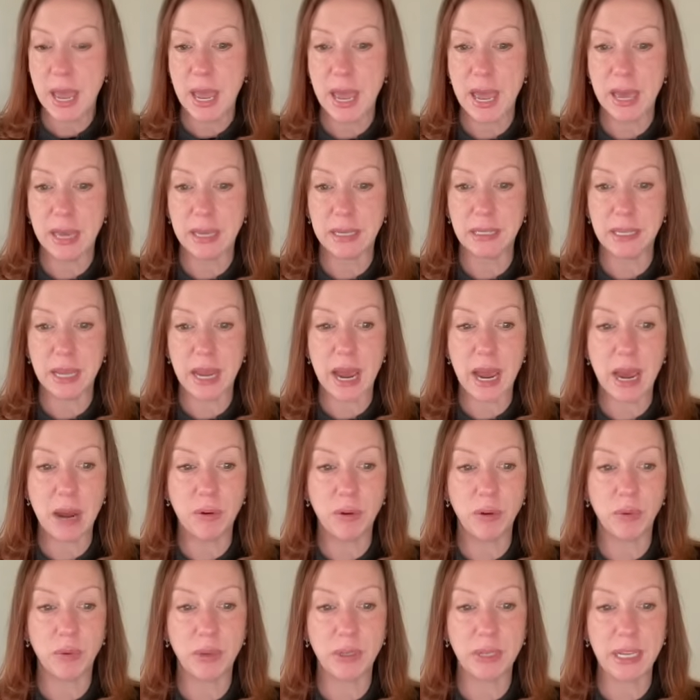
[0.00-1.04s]
and
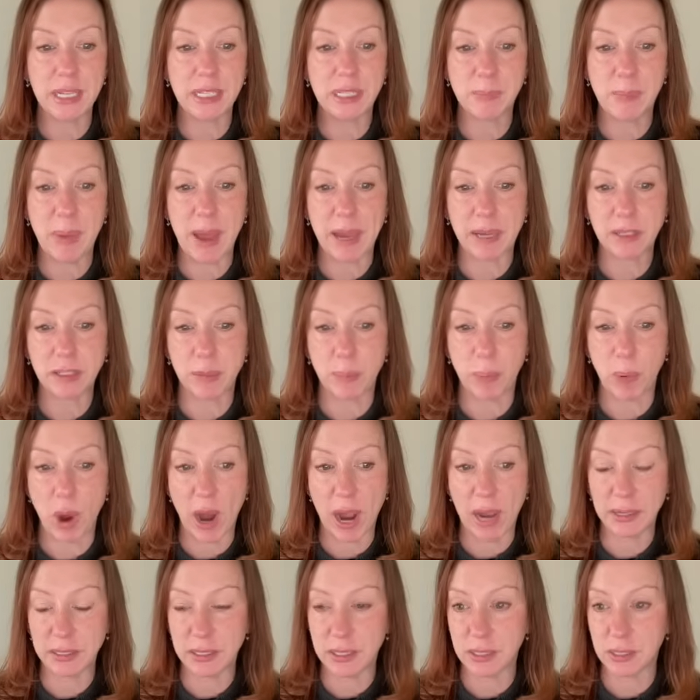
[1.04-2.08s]
how it relates back to
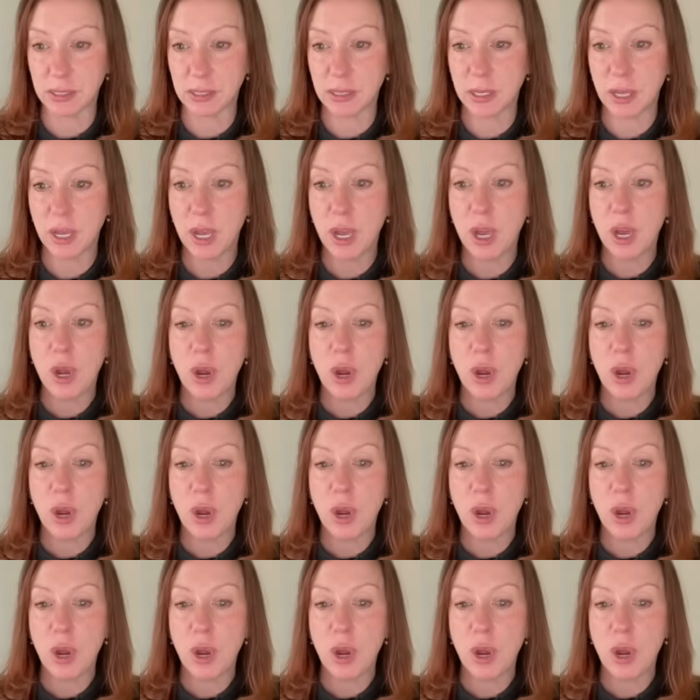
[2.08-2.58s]
practice.